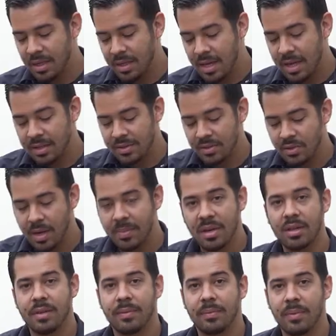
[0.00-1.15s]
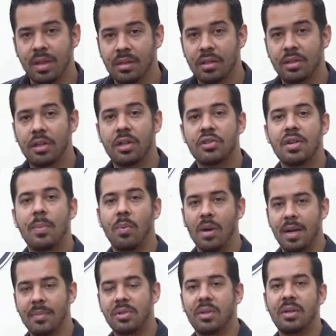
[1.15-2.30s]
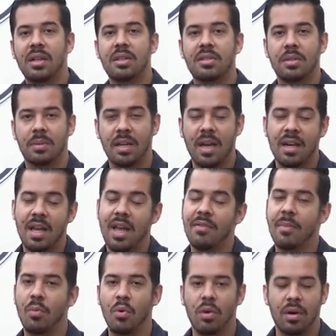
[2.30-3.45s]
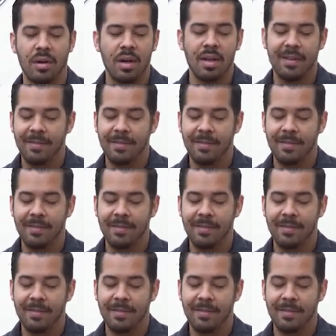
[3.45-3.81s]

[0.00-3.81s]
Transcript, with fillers: going to kind of scrub it on the dirt trap while I'm doing it to kind of have a more